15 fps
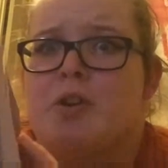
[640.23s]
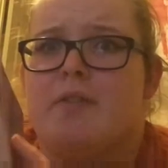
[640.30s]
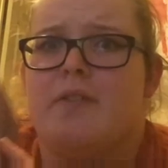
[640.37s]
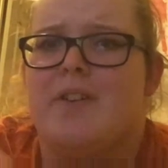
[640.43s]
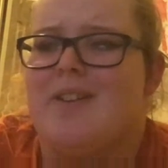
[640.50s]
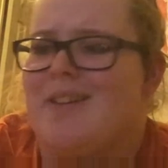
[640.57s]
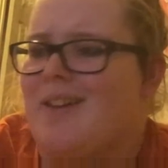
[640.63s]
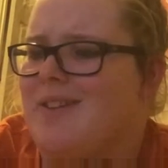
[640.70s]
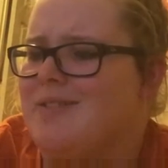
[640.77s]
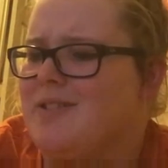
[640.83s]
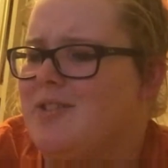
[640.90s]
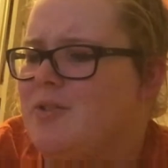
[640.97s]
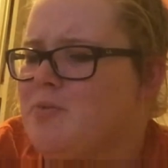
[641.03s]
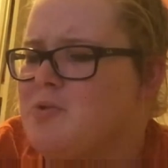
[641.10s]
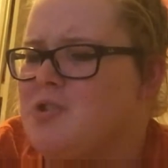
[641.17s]
of it, and
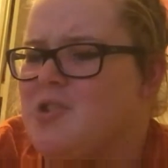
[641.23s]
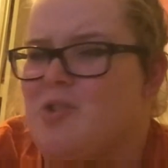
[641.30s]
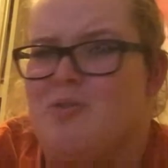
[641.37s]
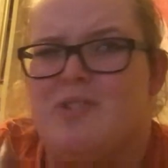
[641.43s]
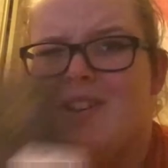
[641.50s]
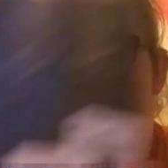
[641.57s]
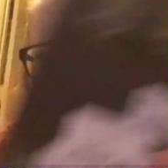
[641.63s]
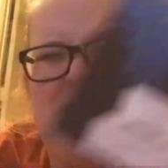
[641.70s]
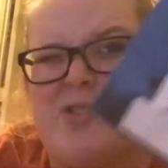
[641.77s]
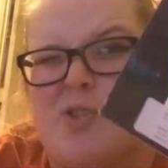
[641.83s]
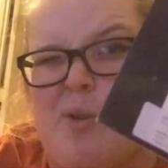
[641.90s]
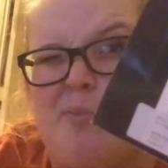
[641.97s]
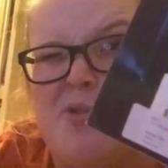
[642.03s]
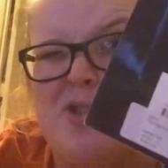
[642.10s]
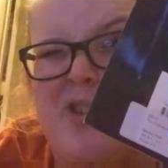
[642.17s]
then there was no like
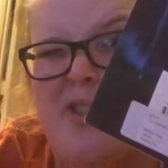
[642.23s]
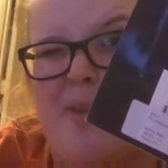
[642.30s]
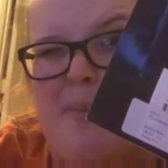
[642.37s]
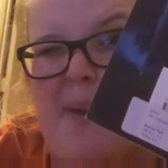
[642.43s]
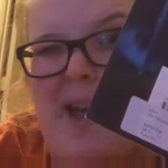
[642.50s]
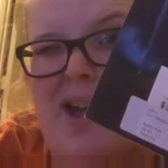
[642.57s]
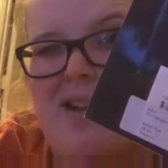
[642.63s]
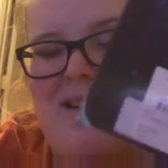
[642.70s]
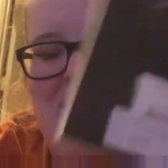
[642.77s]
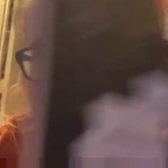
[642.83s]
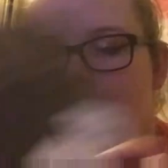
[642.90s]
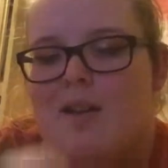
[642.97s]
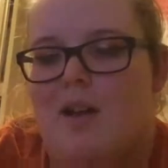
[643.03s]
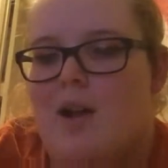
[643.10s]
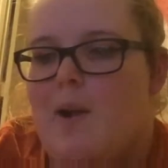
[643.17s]
description on the back,
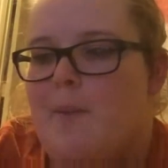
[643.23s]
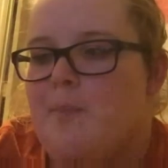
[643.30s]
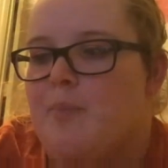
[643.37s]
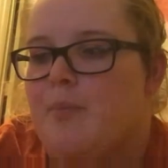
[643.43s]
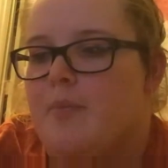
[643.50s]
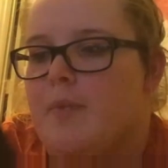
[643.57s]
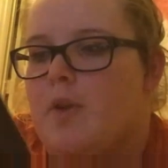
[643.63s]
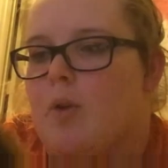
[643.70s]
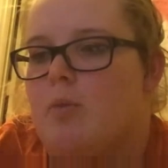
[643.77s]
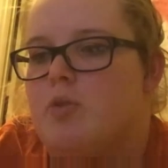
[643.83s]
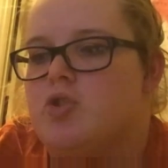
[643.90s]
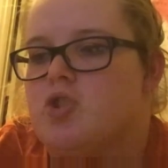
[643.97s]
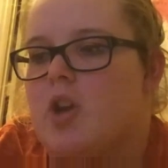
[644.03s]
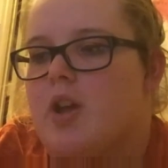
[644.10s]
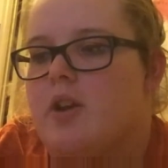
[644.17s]

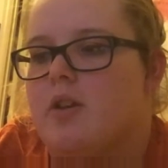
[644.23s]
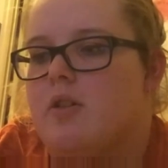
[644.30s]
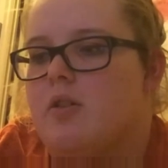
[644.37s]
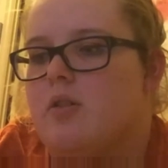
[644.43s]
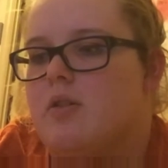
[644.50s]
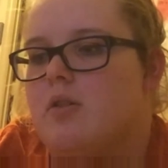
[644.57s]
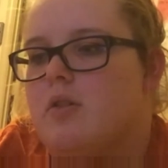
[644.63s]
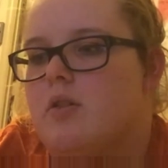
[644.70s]
which kind of